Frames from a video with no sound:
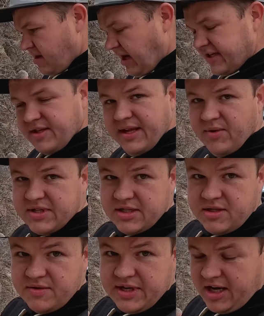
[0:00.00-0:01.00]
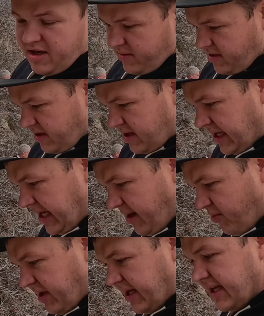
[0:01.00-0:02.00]
All right, so that wasn't too terrible.
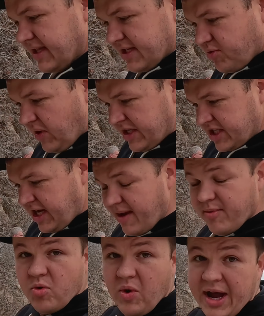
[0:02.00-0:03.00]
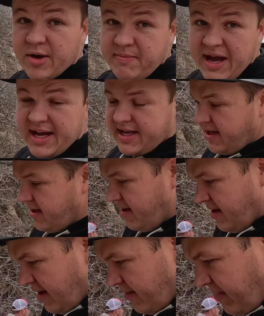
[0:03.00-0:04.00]
Um, we're gonna get this winch cable wound back in,
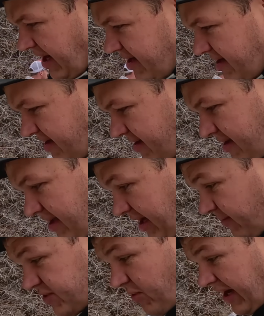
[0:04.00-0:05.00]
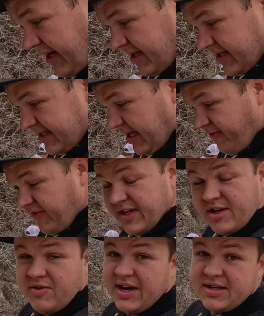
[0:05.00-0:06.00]
but it was winding itself
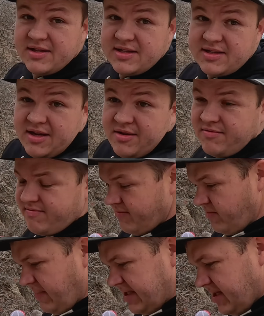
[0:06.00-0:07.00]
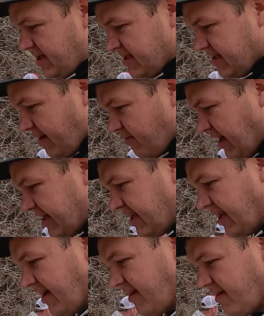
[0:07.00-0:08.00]
in correctly, so must have done something right
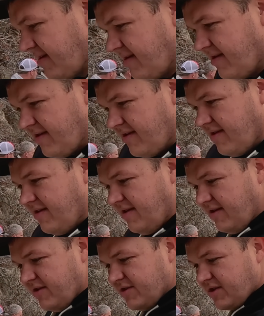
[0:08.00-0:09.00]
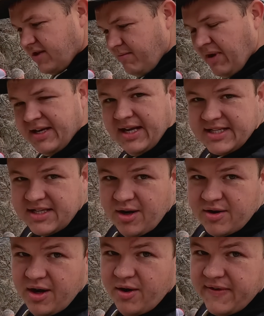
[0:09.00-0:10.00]
today. Usually Mondays
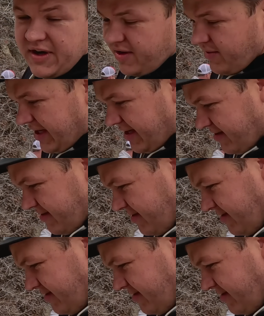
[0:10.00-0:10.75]
don't go very well,